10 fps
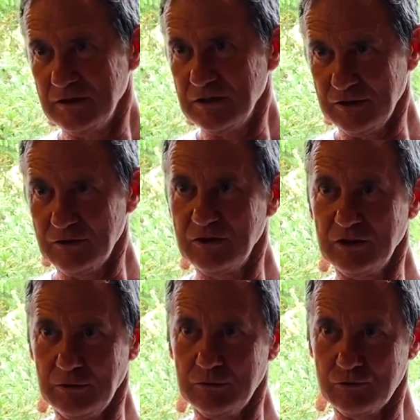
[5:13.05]

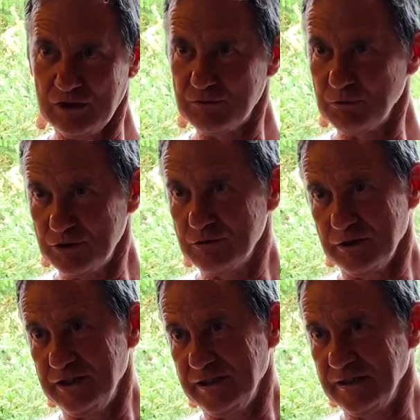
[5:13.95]
address what you're
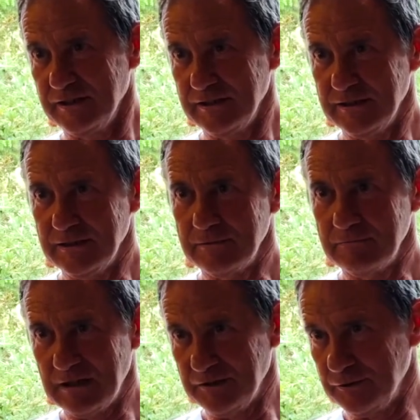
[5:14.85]
eating,
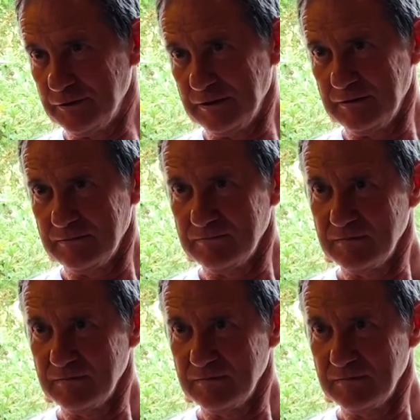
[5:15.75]
rather than